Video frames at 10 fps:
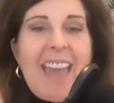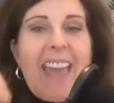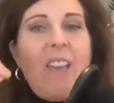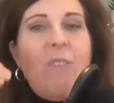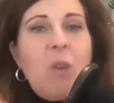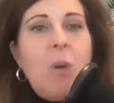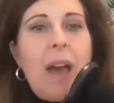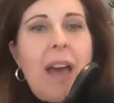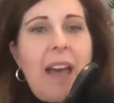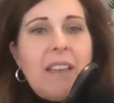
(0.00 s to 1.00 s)
If you
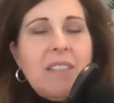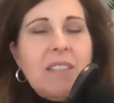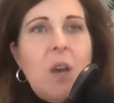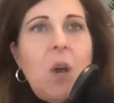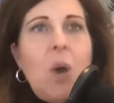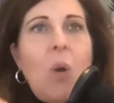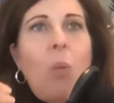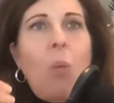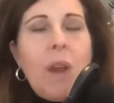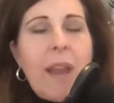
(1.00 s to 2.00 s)
ask, what